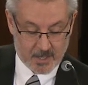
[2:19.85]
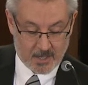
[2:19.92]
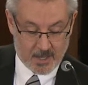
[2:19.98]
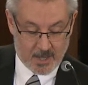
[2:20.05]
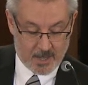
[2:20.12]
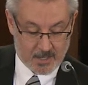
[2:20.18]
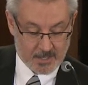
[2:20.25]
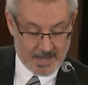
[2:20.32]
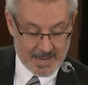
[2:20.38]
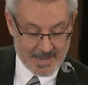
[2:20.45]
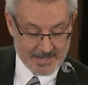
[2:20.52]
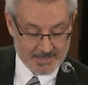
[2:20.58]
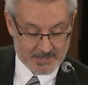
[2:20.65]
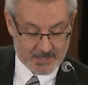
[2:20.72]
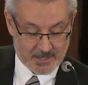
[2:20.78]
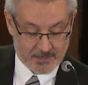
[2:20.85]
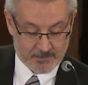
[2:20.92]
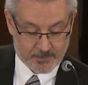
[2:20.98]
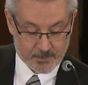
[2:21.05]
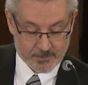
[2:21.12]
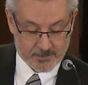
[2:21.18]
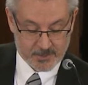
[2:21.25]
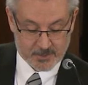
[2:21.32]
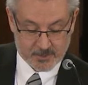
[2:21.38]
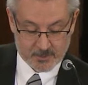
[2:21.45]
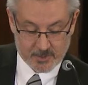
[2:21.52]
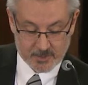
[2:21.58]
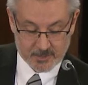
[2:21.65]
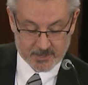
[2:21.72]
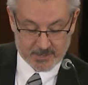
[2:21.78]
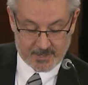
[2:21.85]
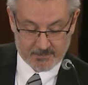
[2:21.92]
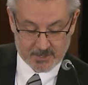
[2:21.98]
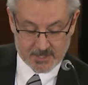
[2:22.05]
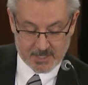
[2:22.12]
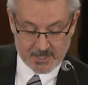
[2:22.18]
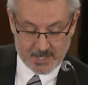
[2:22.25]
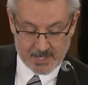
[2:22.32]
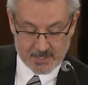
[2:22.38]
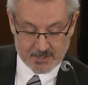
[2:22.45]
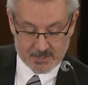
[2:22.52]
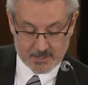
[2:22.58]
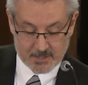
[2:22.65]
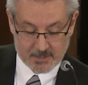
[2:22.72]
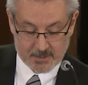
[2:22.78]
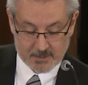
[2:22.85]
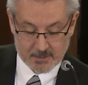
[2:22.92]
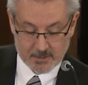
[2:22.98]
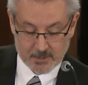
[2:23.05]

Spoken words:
on IT for fiscal year 17-18,